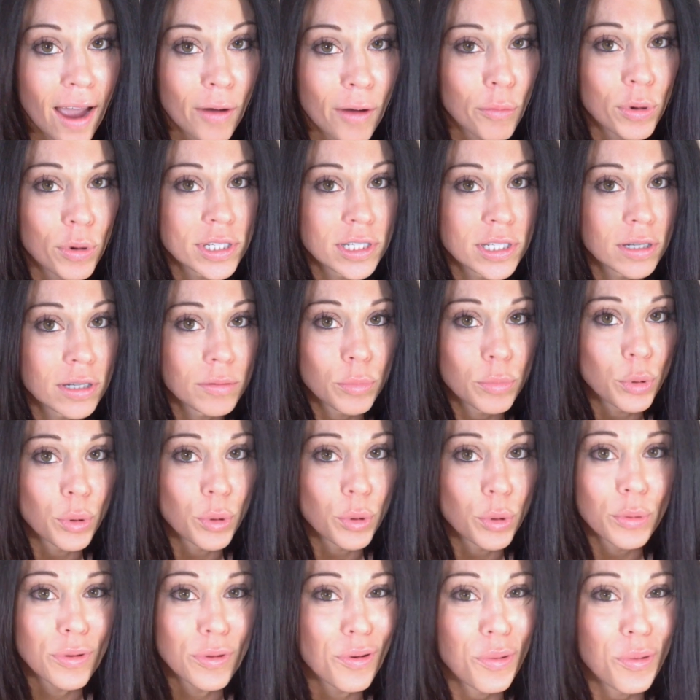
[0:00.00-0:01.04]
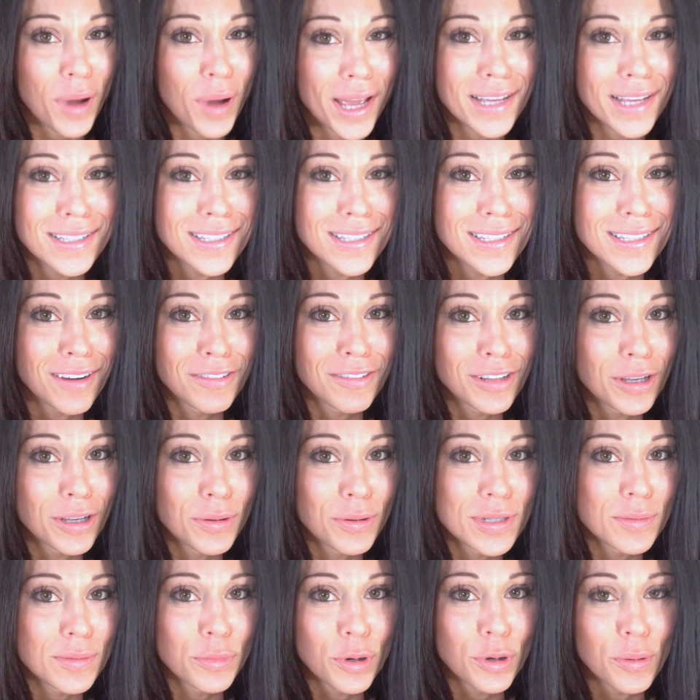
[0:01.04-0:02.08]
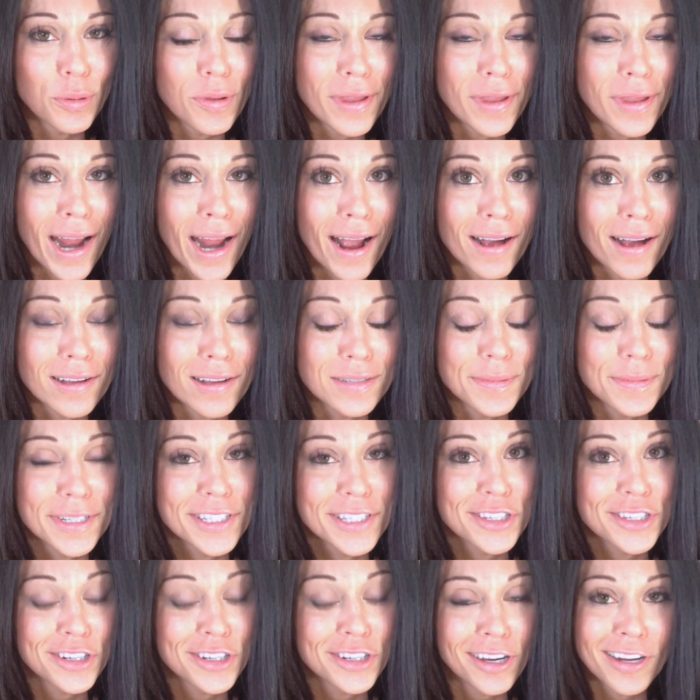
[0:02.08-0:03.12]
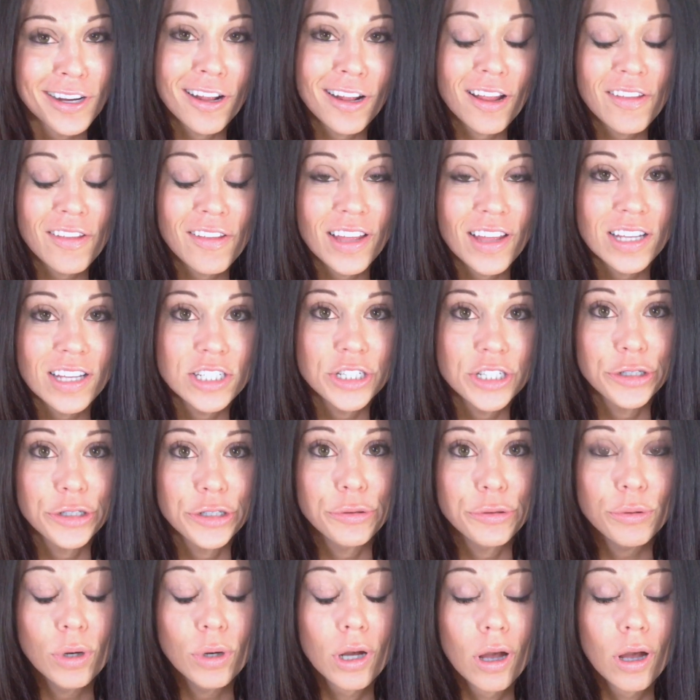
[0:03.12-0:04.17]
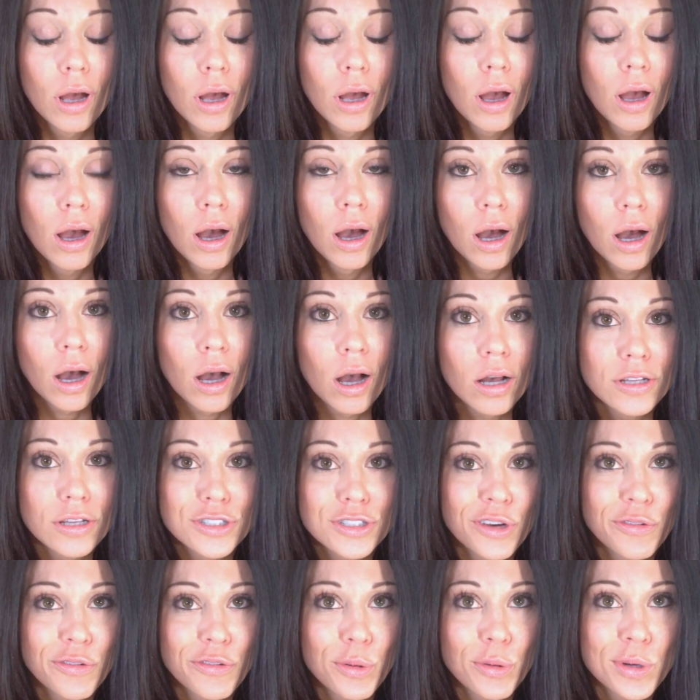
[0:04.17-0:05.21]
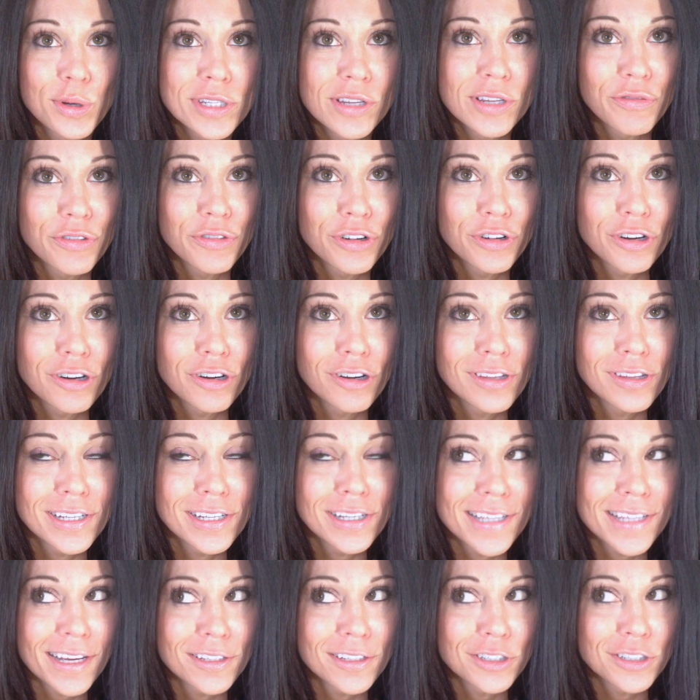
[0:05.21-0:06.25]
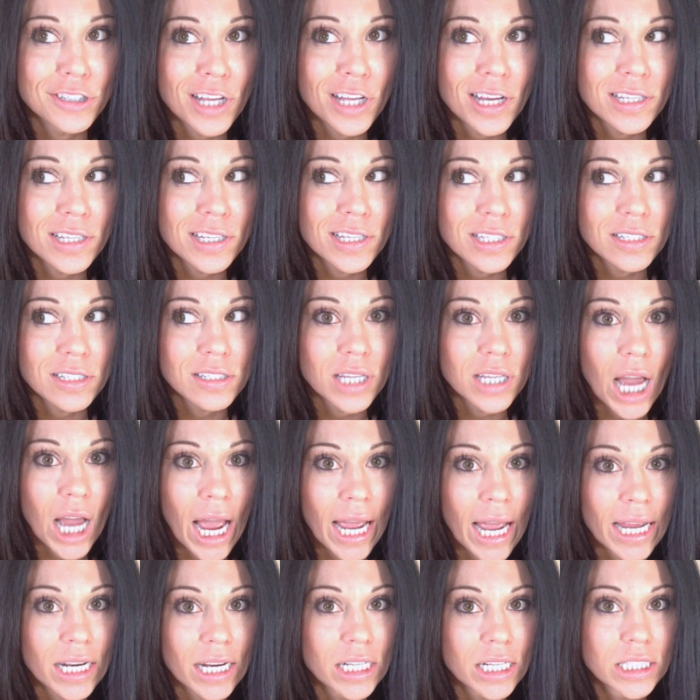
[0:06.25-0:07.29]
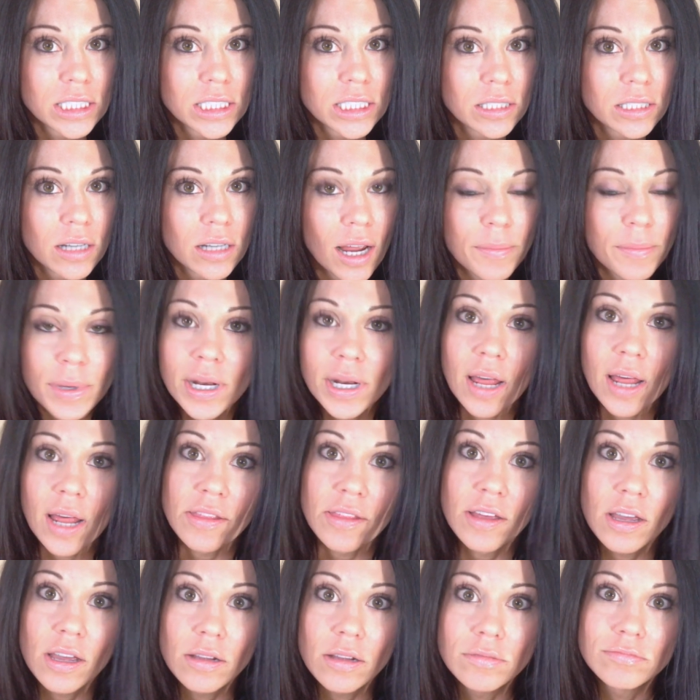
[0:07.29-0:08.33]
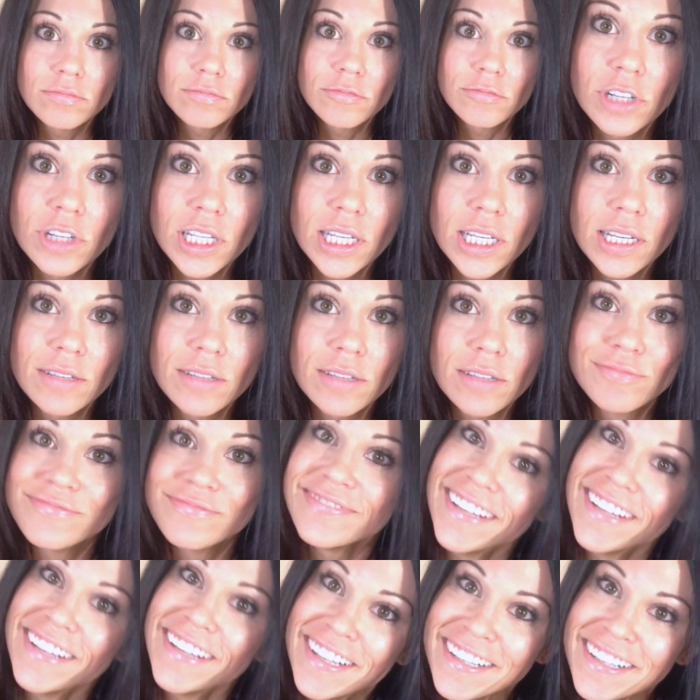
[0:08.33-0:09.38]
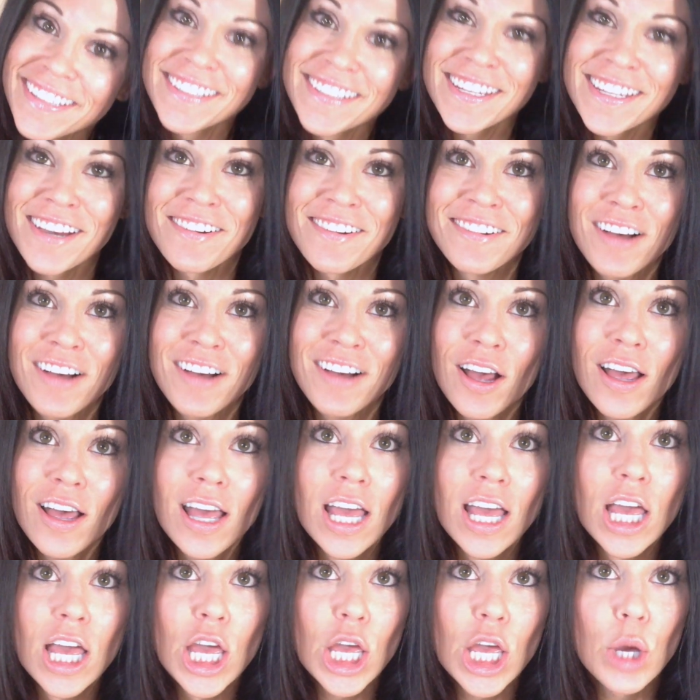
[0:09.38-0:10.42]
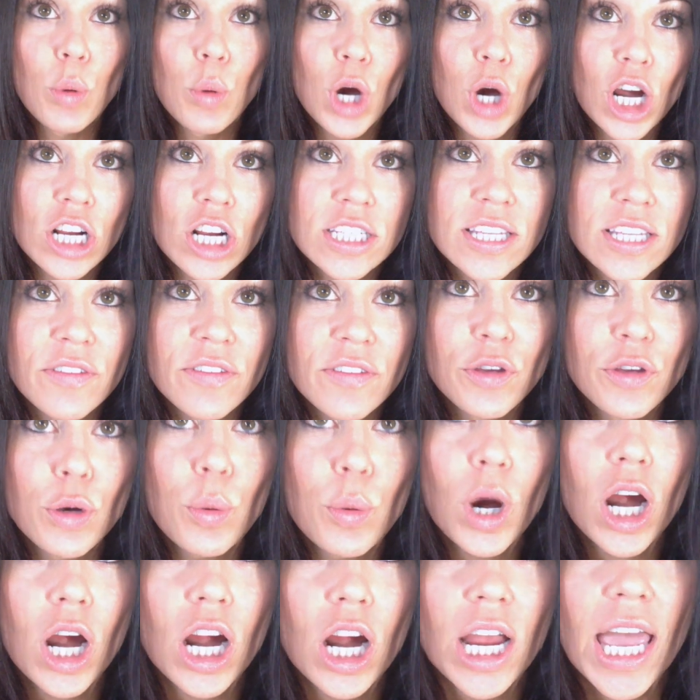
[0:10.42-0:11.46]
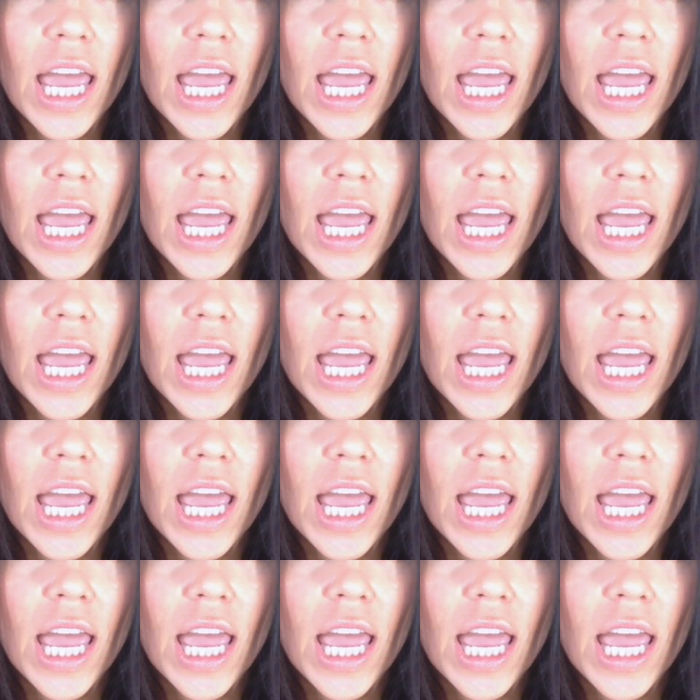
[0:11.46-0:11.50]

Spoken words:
wasn't born with a waist, I really wasn't born with an ass. My sister got all of that too. So if it wasn't for these exercises, I'd be nothing, really. So it works if you work